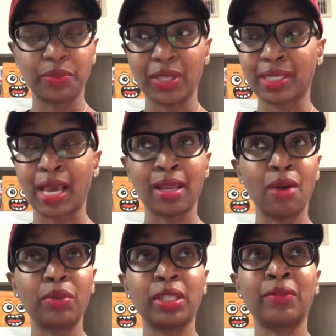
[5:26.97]
because I
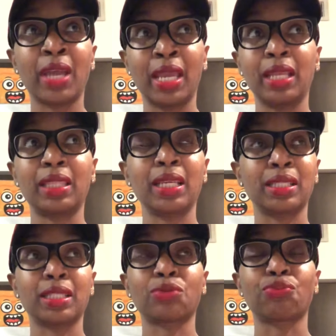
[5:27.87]
don't believe that anything
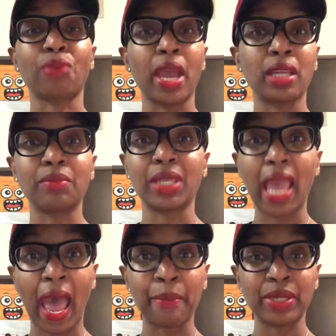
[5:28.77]
just randomly
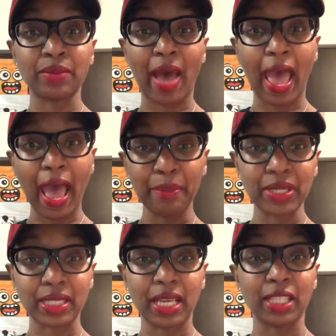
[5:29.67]
happens by
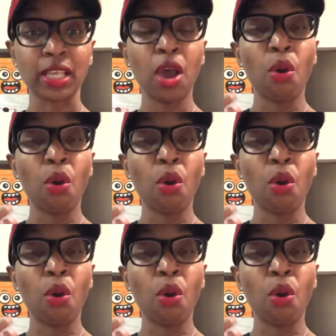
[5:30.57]
happenstance.